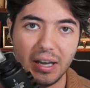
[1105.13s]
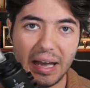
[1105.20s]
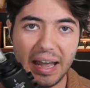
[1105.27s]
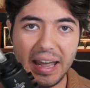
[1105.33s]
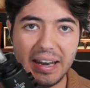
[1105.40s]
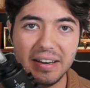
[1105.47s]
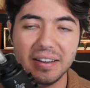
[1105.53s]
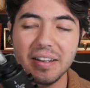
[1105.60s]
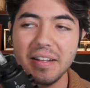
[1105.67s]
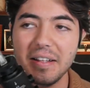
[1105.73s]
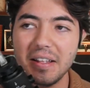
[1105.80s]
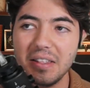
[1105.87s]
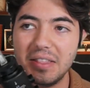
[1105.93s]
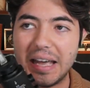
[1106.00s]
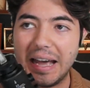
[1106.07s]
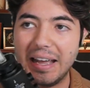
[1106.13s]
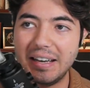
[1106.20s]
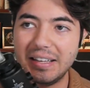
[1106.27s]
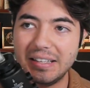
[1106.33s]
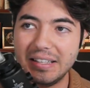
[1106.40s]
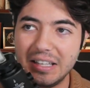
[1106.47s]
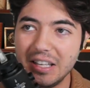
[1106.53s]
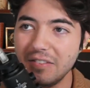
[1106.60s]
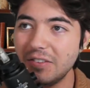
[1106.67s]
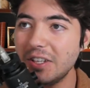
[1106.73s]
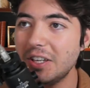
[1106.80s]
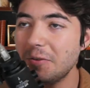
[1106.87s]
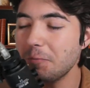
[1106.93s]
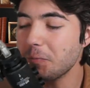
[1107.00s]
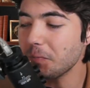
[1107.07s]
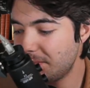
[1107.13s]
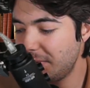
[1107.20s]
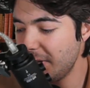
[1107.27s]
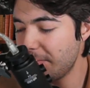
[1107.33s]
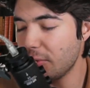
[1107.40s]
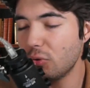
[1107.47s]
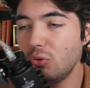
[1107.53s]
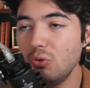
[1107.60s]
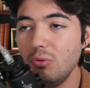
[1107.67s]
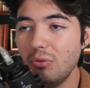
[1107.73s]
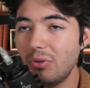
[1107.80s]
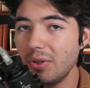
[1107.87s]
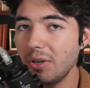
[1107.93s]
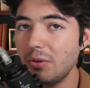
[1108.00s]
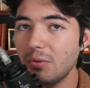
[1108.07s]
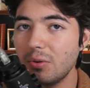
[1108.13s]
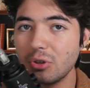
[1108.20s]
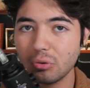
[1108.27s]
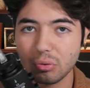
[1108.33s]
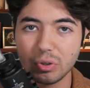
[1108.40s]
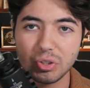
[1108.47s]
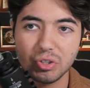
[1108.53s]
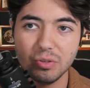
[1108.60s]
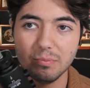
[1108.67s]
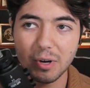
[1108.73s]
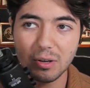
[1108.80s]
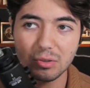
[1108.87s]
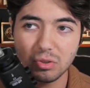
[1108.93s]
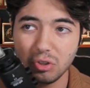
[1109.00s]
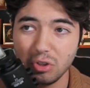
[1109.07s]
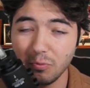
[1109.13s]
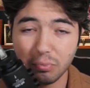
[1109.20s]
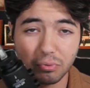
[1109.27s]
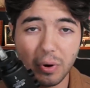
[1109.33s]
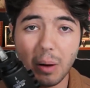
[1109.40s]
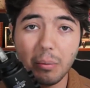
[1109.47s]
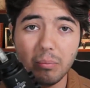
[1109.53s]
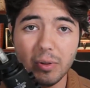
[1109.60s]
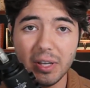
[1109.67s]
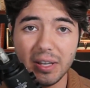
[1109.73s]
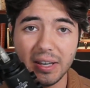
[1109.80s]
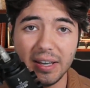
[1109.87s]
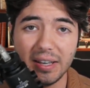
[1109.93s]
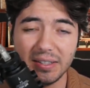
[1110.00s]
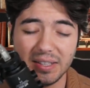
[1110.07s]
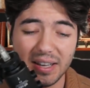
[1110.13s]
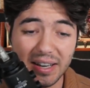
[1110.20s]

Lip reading: And that even people who you think you can trust the most, you probably can't.